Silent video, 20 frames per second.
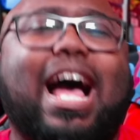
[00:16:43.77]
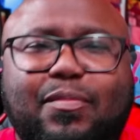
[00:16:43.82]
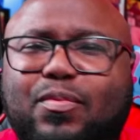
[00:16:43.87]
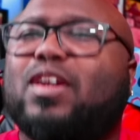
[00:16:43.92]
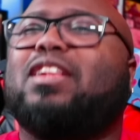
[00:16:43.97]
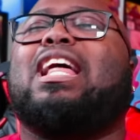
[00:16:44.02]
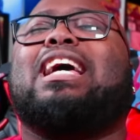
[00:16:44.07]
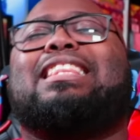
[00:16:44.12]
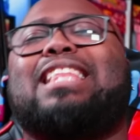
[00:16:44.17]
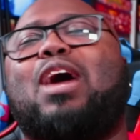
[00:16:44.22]
I feel
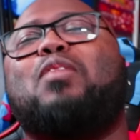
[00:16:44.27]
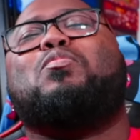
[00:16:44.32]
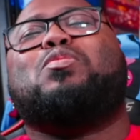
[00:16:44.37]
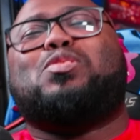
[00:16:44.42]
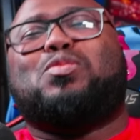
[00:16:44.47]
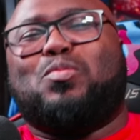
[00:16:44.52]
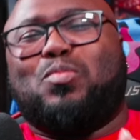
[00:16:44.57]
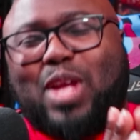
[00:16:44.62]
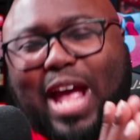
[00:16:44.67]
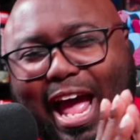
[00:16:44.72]
like that
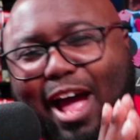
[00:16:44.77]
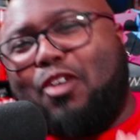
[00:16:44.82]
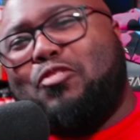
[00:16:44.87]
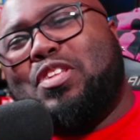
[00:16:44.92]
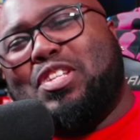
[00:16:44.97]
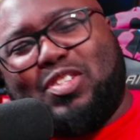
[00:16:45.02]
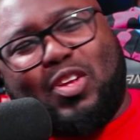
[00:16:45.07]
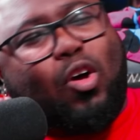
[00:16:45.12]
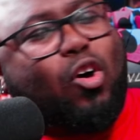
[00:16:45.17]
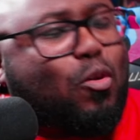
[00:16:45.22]
was how
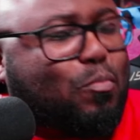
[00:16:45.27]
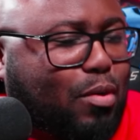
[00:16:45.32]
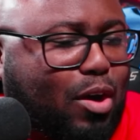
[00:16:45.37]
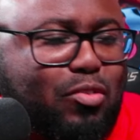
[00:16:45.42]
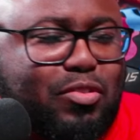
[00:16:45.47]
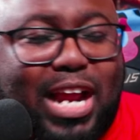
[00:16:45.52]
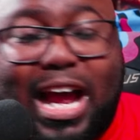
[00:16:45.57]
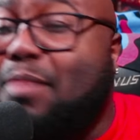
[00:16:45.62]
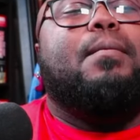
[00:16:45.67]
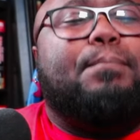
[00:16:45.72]
this all broke
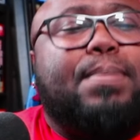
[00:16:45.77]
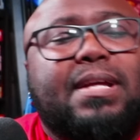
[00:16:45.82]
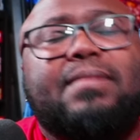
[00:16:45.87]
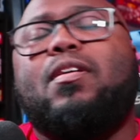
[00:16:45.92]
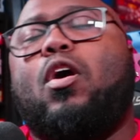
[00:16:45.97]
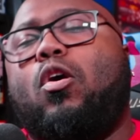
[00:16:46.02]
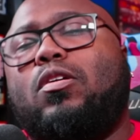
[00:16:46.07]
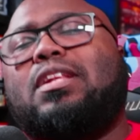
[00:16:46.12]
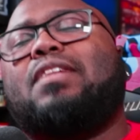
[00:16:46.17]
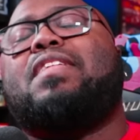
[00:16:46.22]
down. But
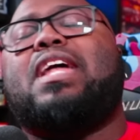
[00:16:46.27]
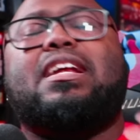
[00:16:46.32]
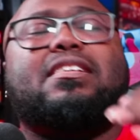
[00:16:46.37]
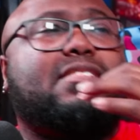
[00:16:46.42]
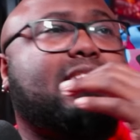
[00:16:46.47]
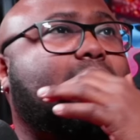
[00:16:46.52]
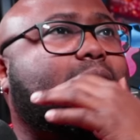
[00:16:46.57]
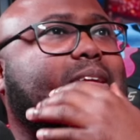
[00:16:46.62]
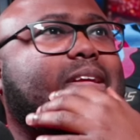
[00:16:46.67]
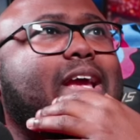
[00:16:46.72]
all of that
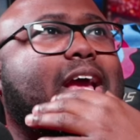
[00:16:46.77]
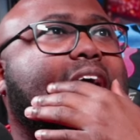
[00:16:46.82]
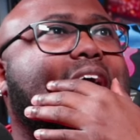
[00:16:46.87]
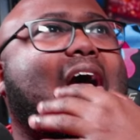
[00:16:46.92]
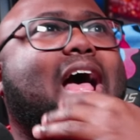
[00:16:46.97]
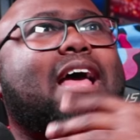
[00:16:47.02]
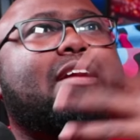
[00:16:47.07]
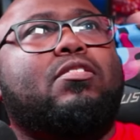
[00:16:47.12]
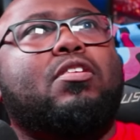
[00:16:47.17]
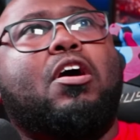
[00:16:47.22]
aside, yeah,
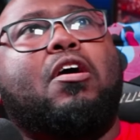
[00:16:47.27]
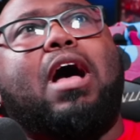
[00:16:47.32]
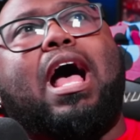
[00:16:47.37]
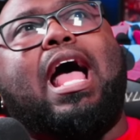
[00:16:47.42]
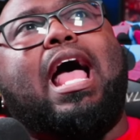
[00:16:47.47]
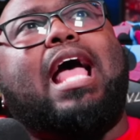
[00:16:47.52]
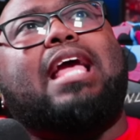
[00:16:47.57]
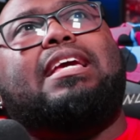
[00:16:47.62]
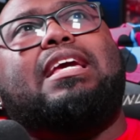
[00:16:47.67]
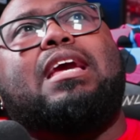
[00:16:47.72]
I don't know.
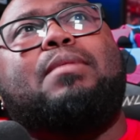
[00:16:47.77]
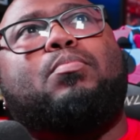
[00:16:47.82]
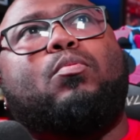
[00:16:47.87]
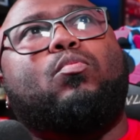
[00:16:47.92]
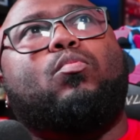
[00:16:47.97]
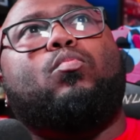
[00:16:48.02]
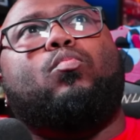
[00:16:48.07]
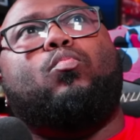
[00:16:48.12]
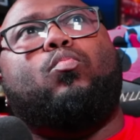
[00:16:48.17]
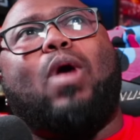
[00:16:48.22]
I keep
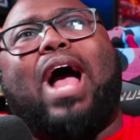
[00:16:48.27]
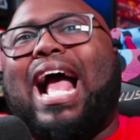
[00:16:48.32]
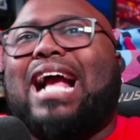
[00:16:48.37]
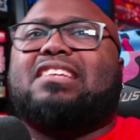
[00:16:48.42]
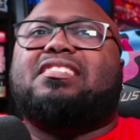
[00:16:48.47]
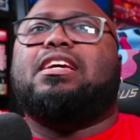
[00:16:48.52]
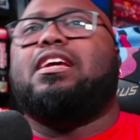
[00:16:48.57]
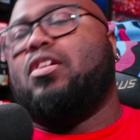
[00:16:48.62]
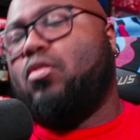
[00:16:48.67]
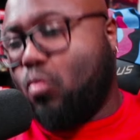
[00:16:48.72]

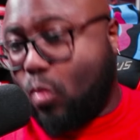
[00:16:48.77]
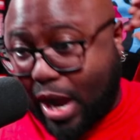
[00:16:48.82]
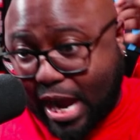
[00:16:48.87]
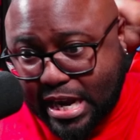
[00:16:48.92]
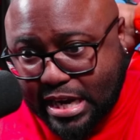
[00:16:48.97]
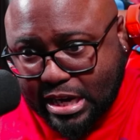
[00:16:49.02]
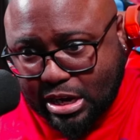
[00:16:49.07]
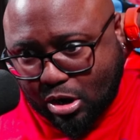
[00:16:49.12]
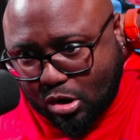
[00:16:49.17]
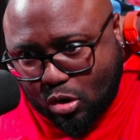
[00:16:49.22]
waxing and
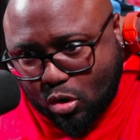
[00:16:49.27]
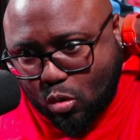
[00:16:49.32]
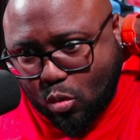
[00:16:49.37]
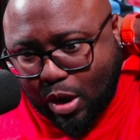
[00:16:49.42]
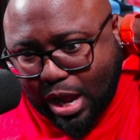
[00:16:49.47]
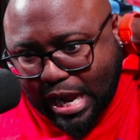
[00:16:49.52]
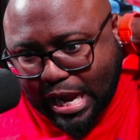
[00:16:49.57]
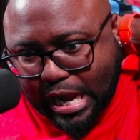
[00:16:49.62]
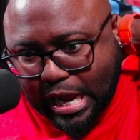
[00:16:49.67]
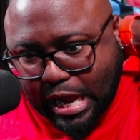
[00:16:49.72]
waning on who
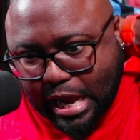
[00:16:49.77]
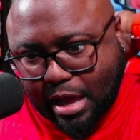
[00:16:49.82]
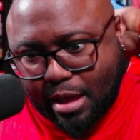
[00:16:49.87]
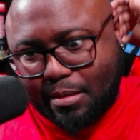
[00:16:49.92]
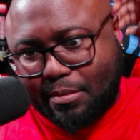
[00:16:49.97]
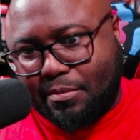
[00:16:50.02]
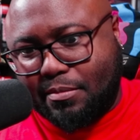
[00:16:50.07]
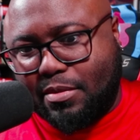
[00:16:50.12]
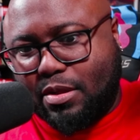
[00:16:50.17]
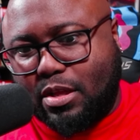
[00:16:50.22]
I
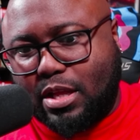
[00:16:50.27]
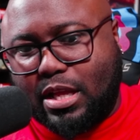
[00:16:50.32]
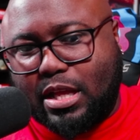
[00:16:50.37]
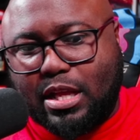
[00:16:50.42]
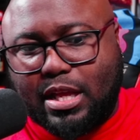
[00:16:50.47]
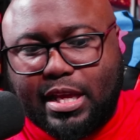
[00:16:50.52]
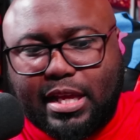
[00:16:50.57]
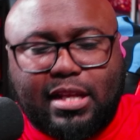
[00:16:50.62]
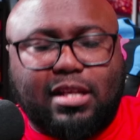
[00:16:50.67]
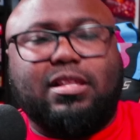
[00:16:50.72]
am
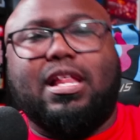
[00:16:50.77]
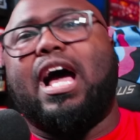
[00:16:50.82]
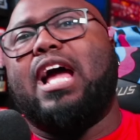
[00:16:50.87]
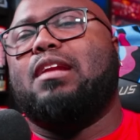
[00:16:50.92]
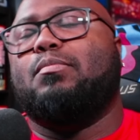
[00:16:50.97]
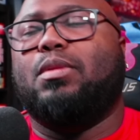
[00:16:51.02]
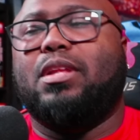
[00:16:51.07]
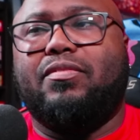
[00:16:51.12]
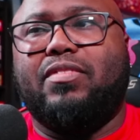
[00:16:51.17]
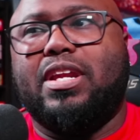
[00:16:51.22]
inclined to
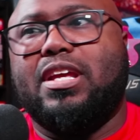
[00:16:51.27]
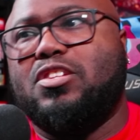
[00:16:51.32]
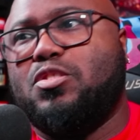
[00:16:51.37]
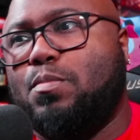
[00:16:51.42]
believe it is.